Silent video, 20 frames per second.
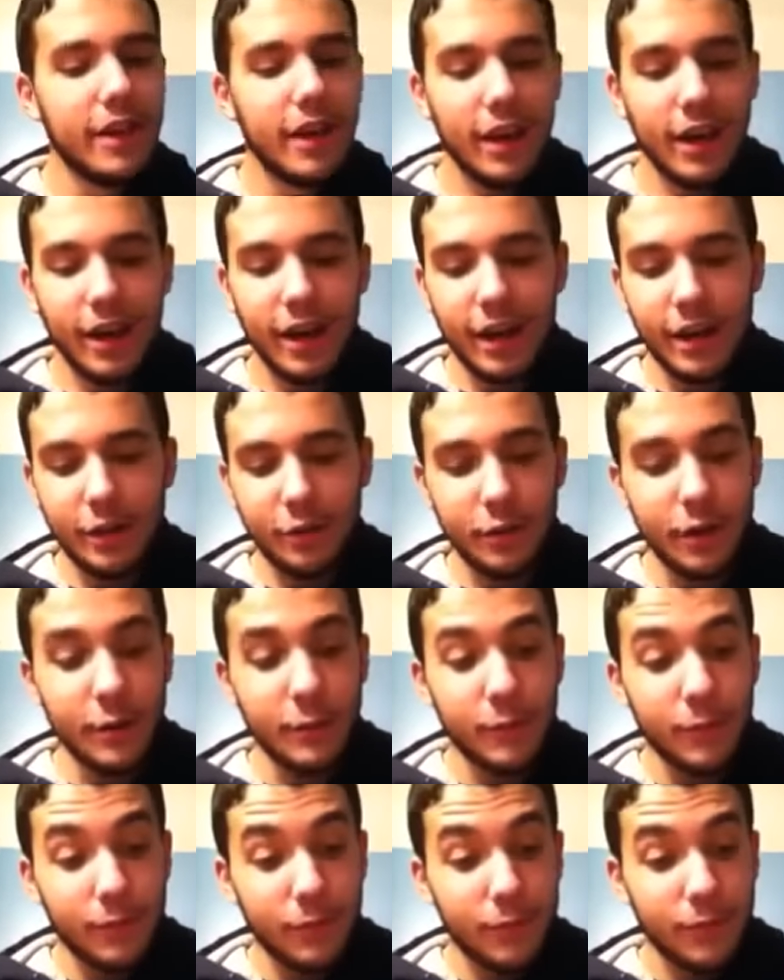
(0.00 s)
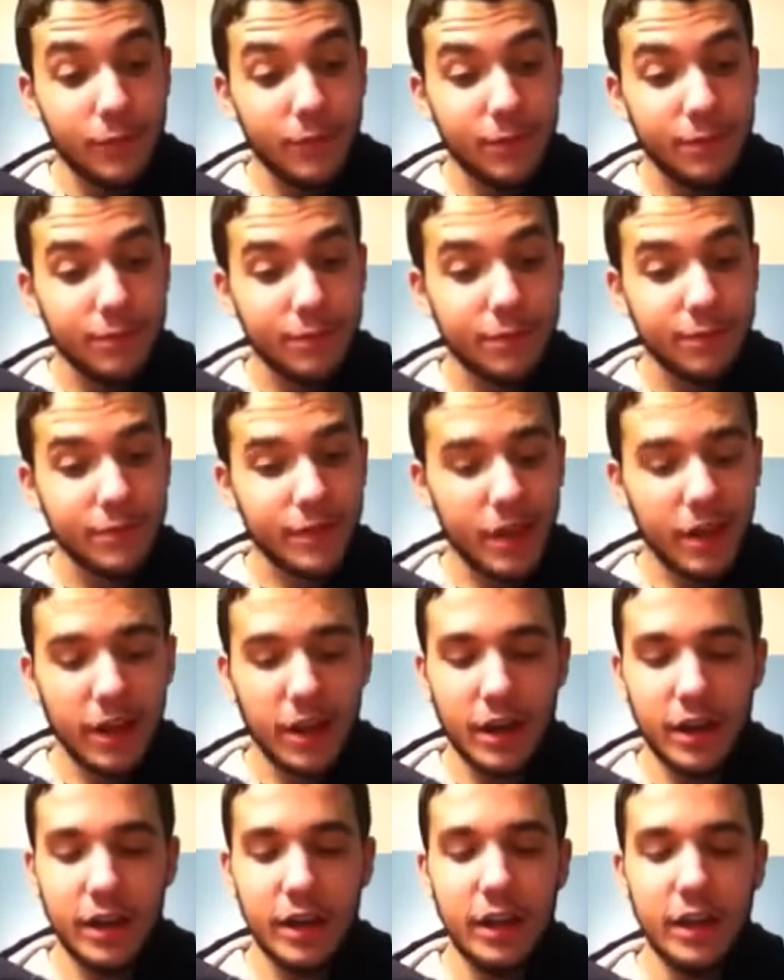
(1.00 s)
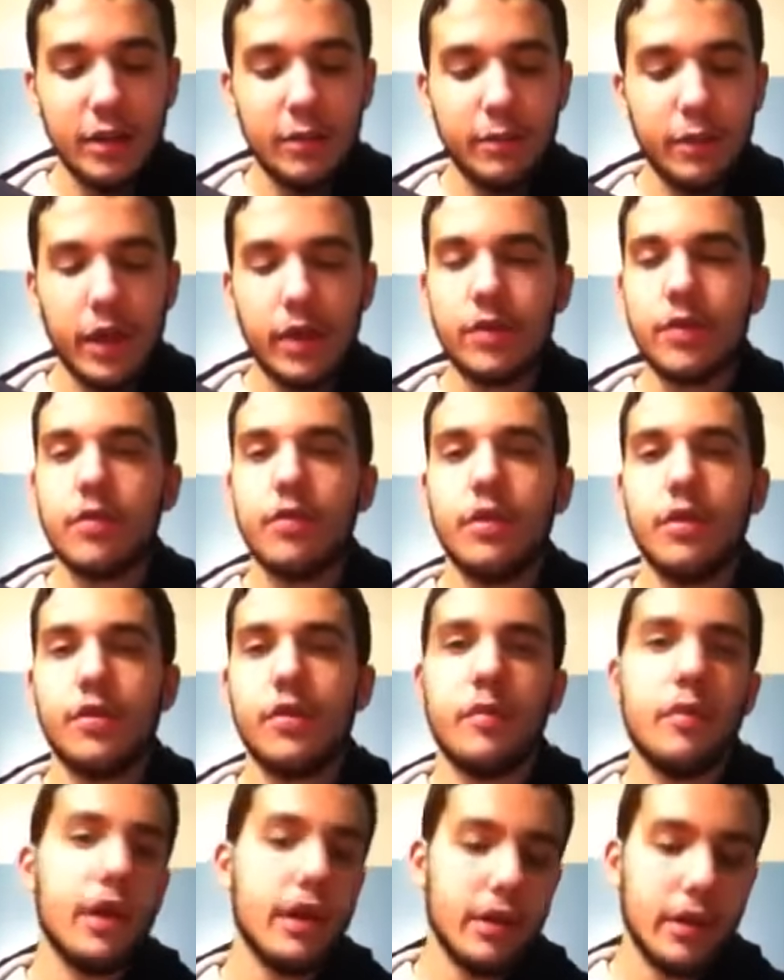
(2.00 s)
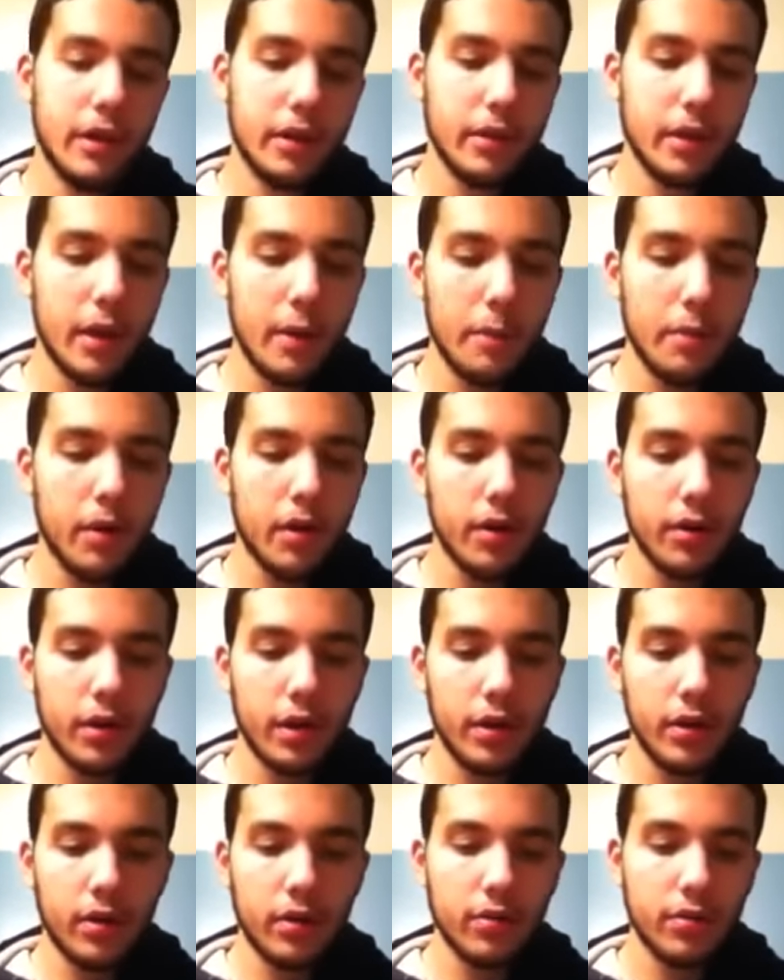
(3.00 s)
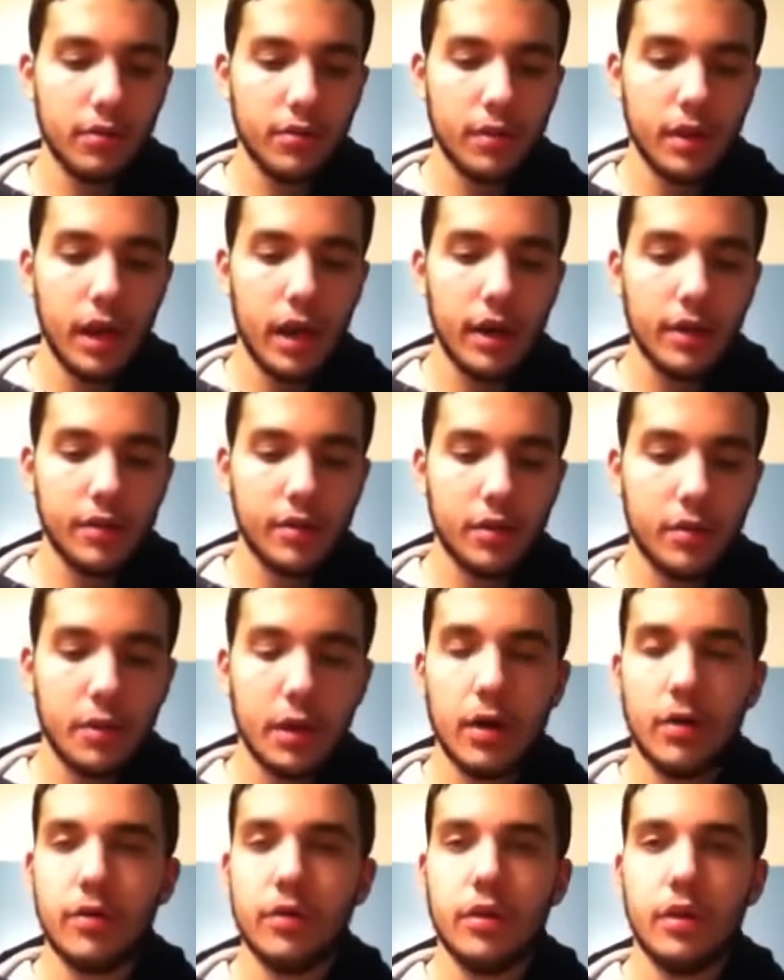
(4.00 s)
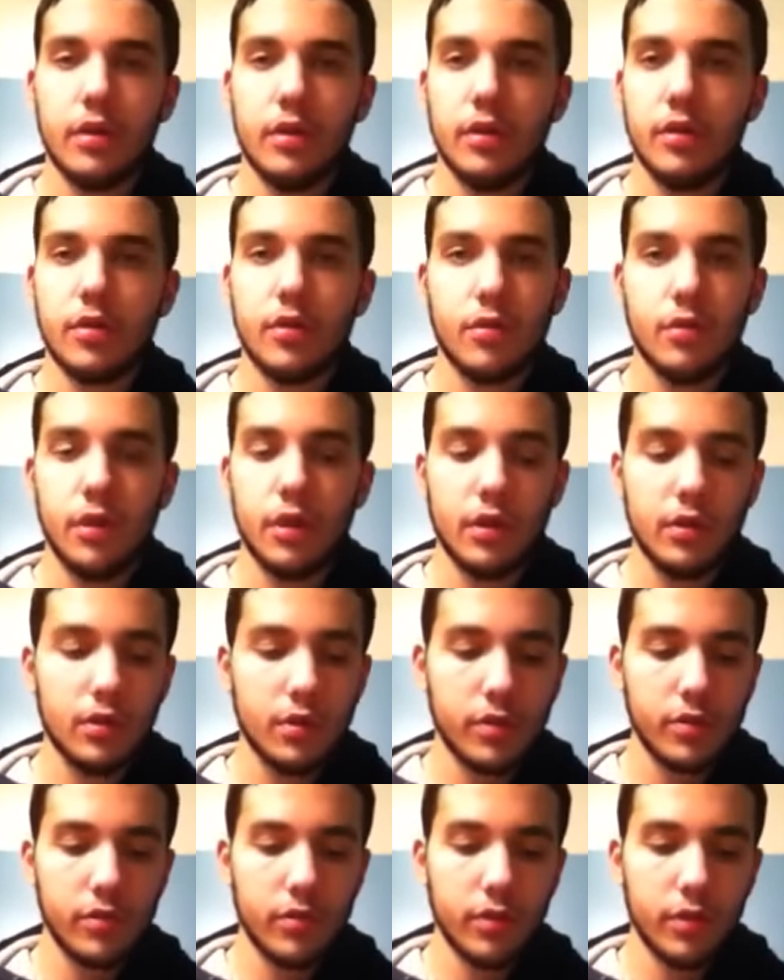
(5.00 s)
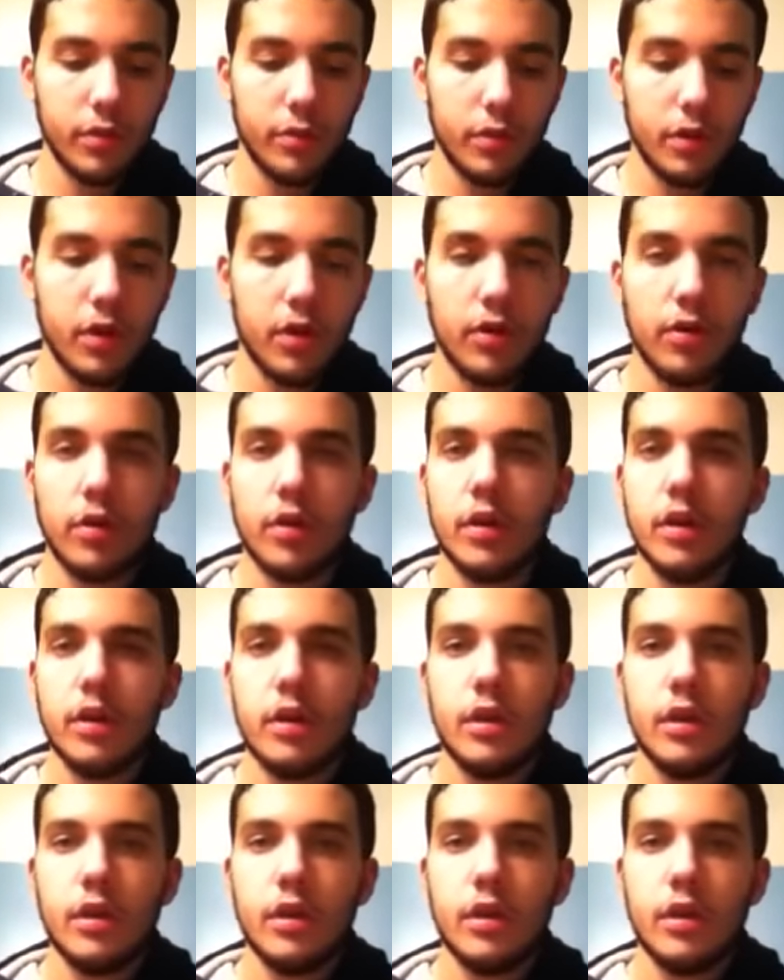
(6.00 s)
Anyway, he basically is demanding that Punk and all those guys come out and, so he can destroy them all.